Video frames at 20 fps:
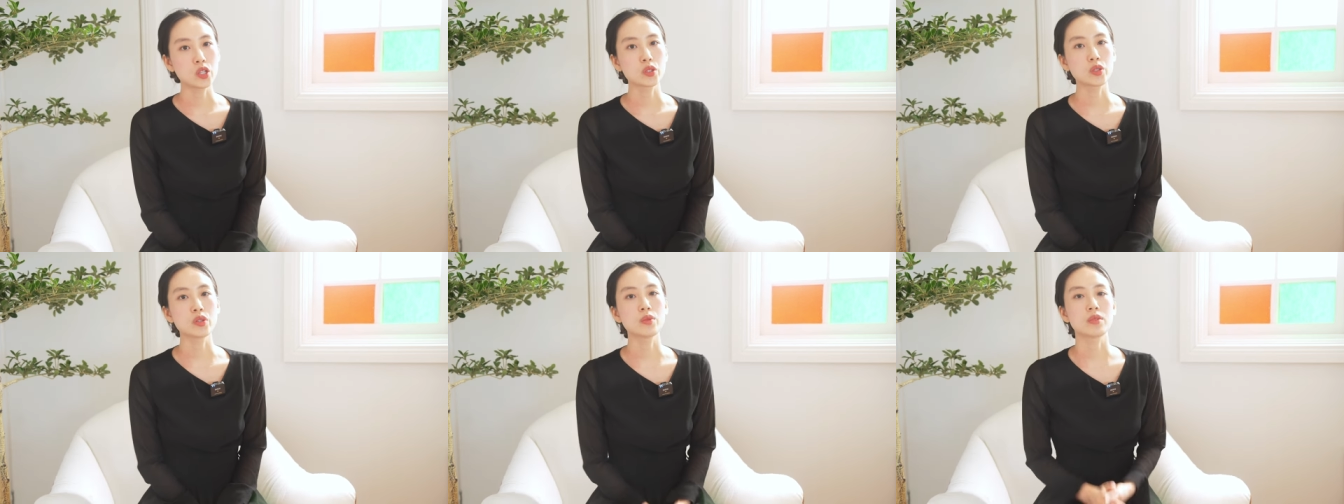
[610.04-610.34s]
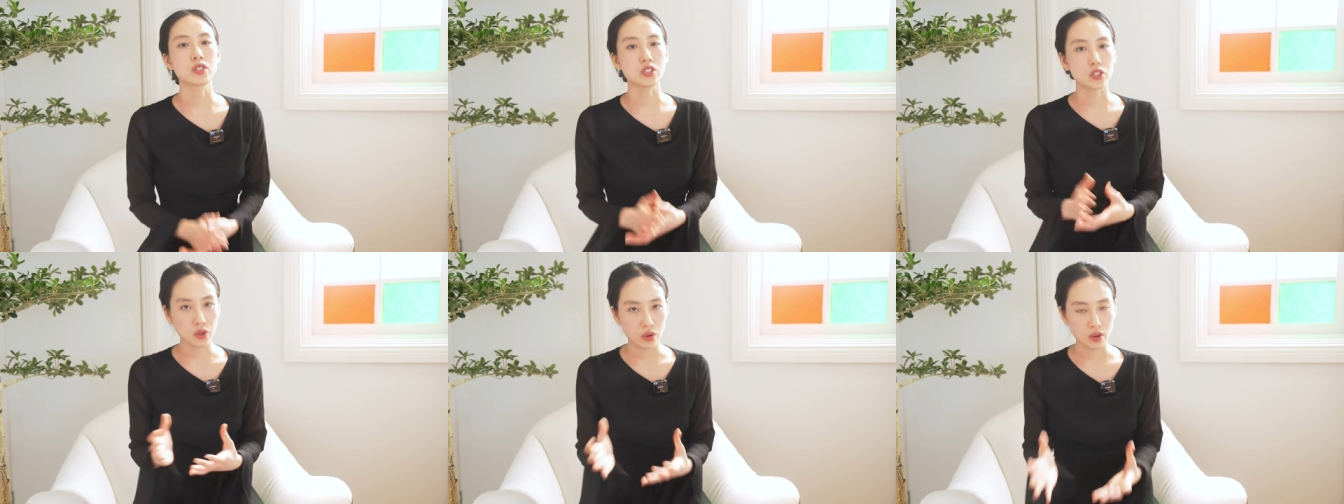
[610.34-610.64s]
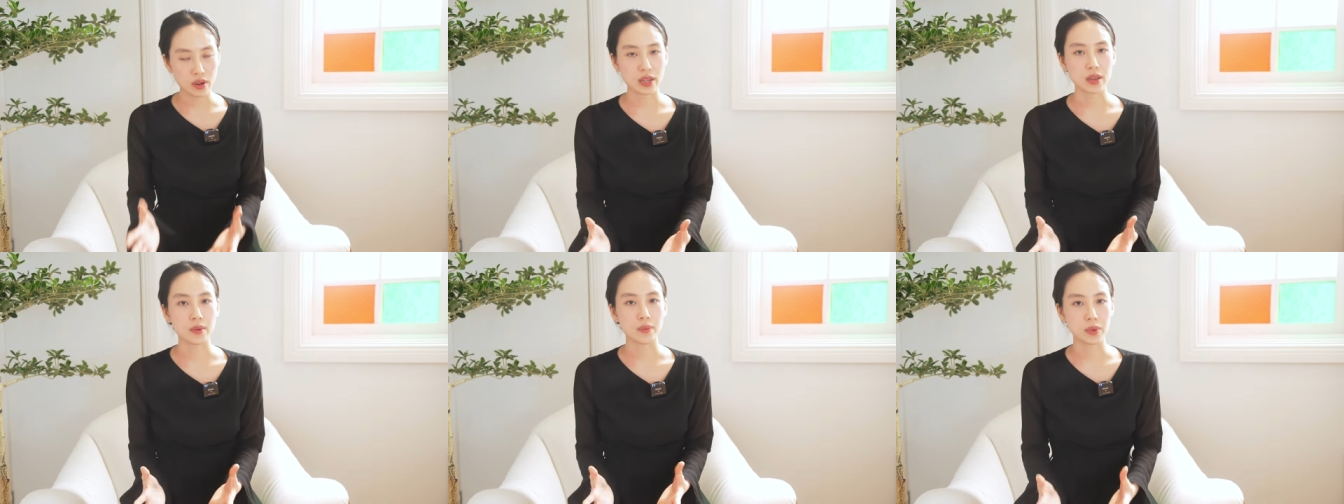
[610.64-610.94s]
to
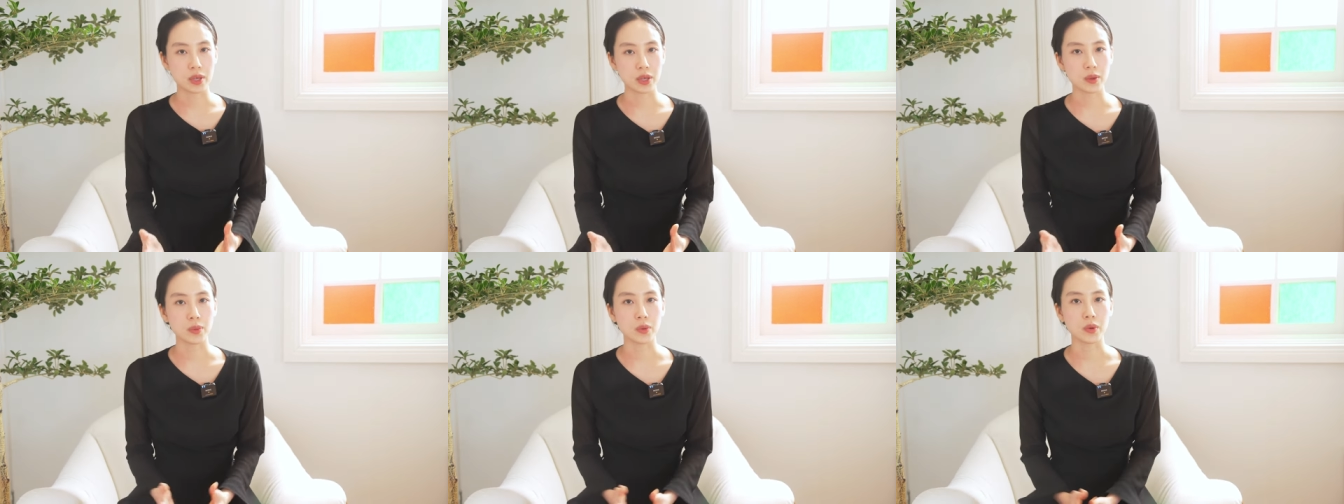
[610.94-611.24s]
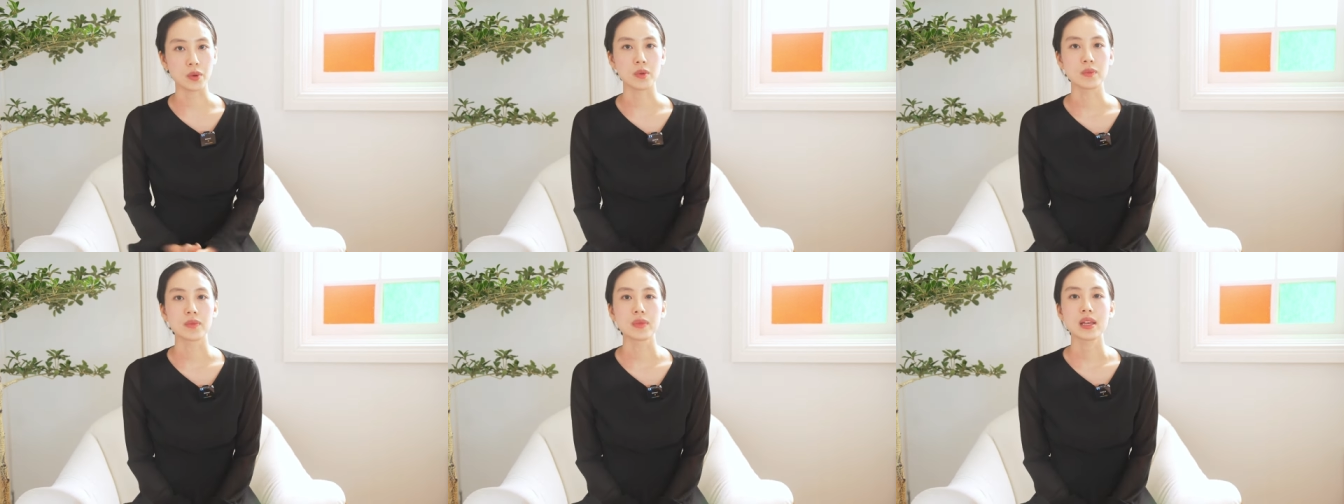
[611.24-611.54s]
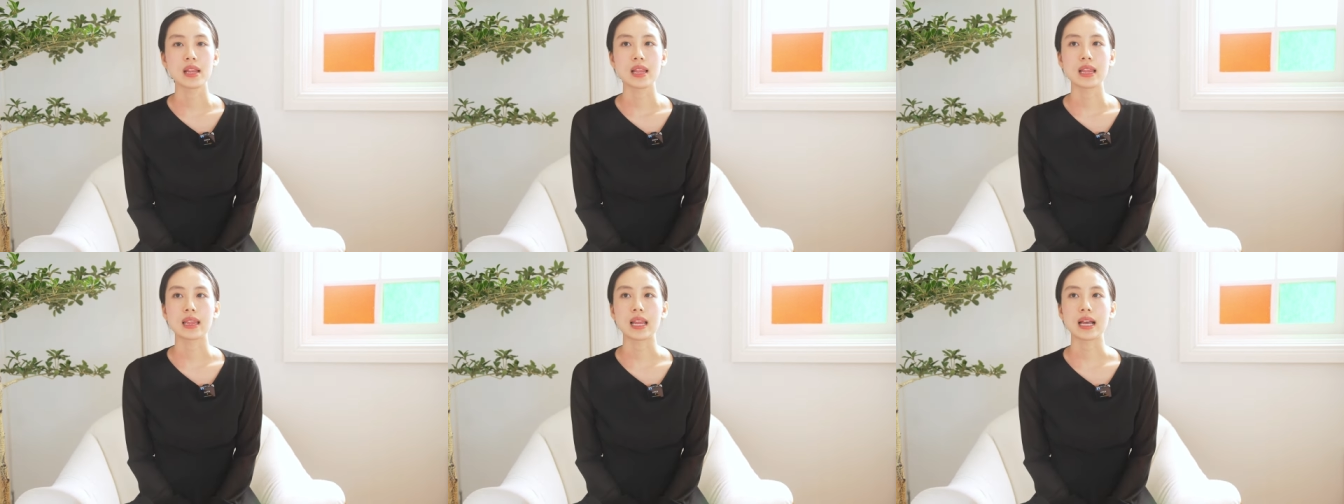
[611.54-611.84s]
majority of people,
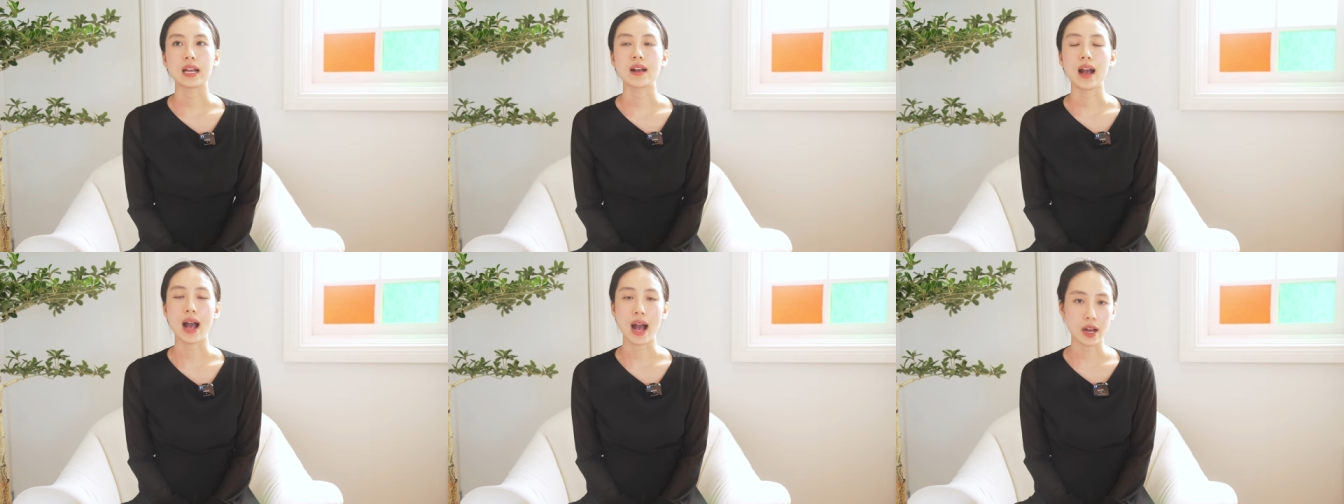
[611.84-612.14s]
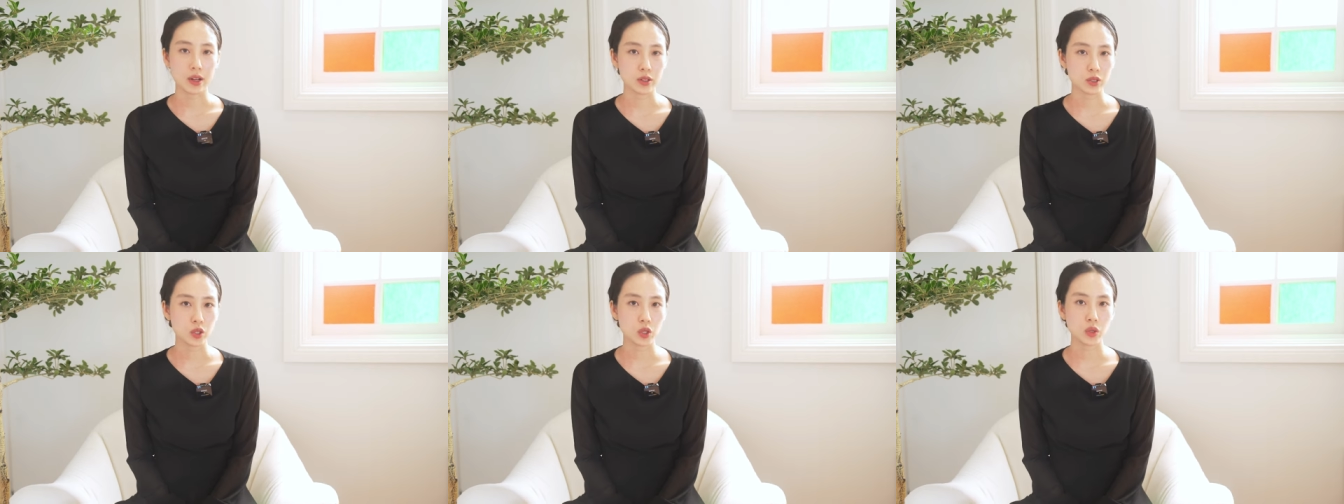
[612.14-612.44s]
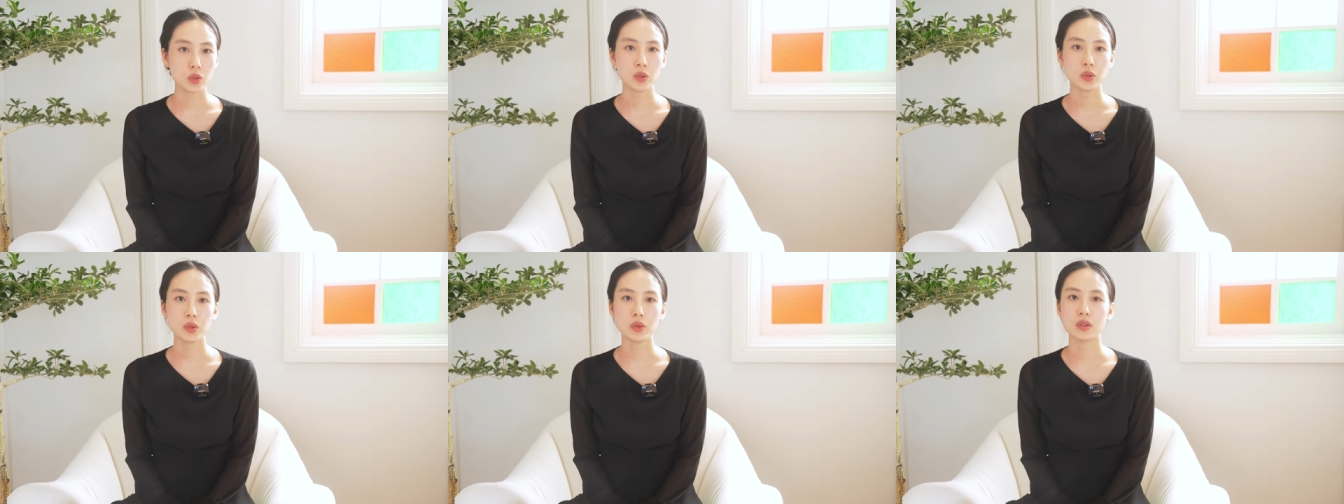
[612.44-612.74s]
like a
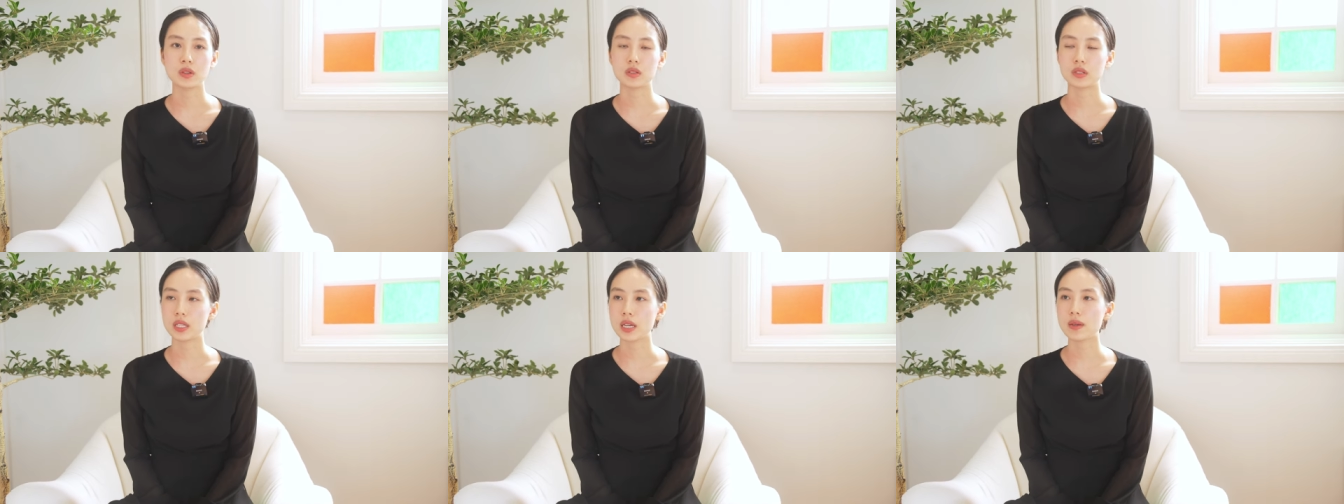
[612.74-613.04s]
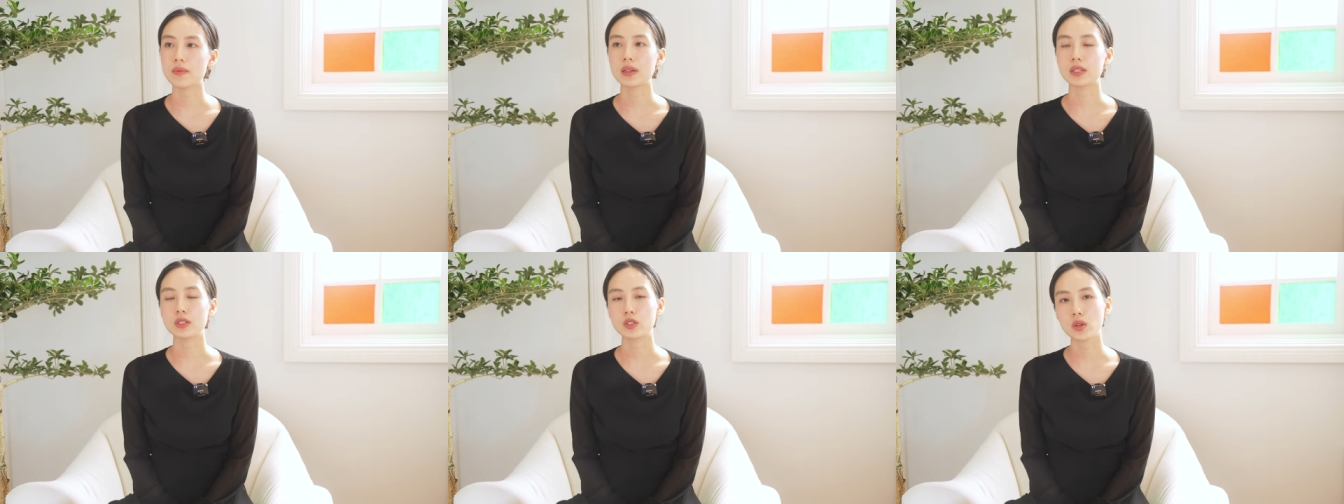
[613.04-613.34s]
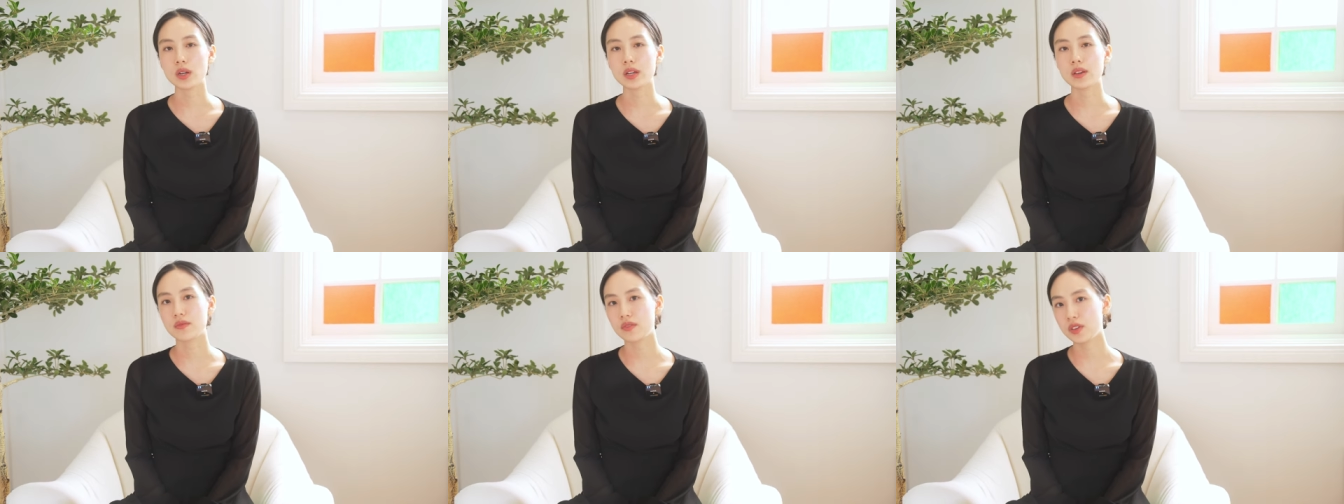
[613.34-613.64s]
how-to, a tip and
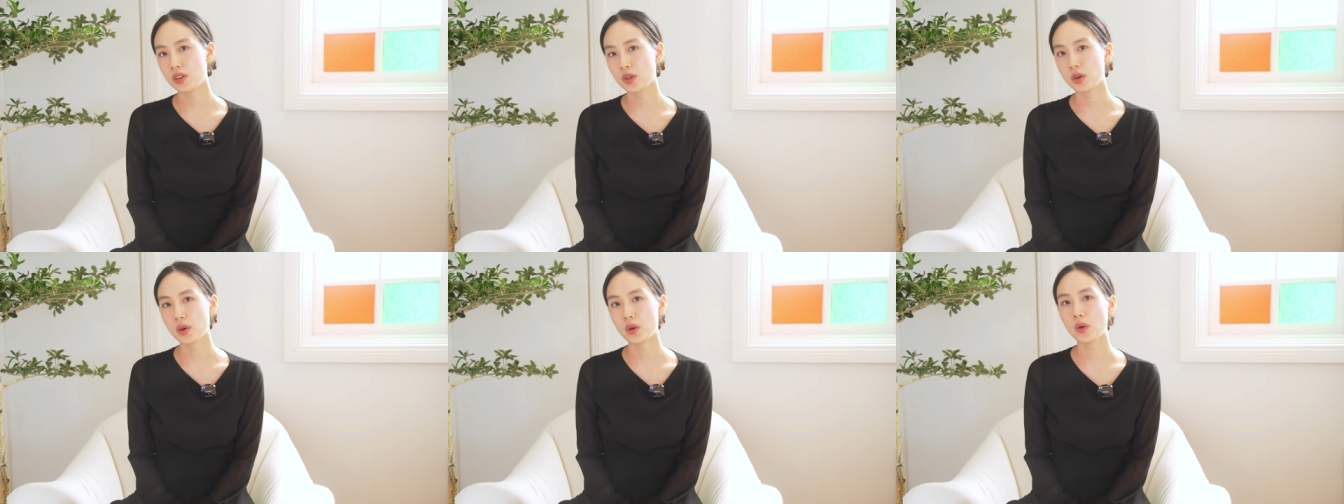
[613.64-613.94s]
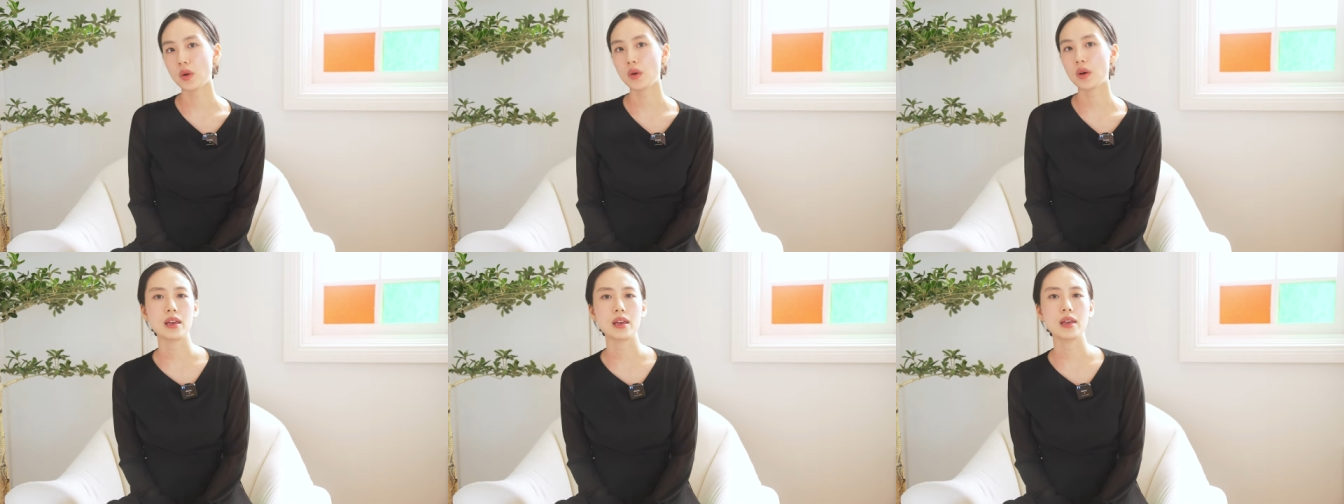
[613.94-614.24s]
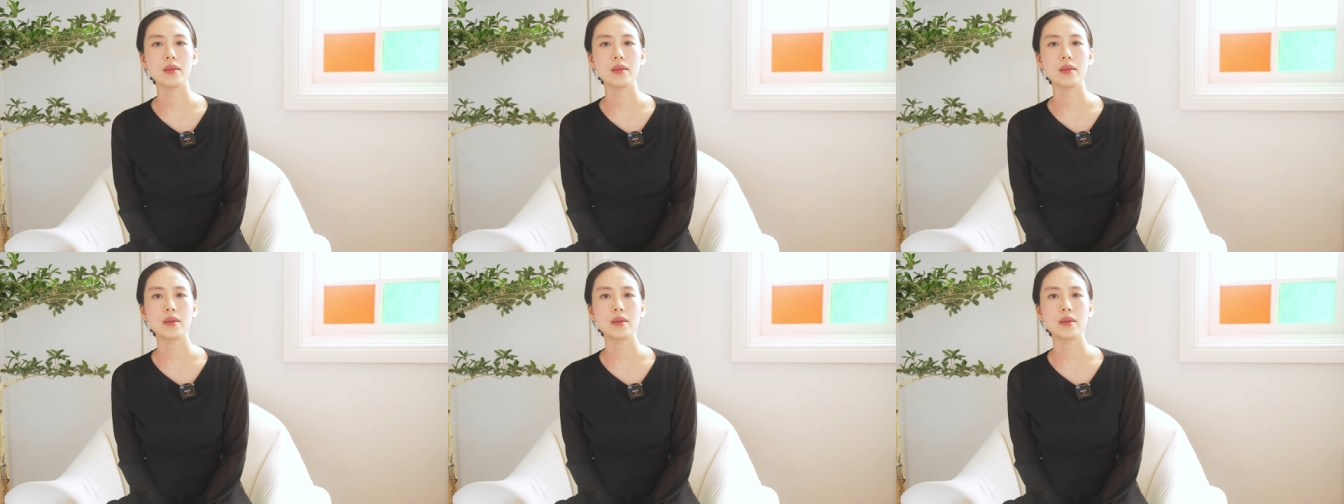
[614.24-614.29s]
trick video.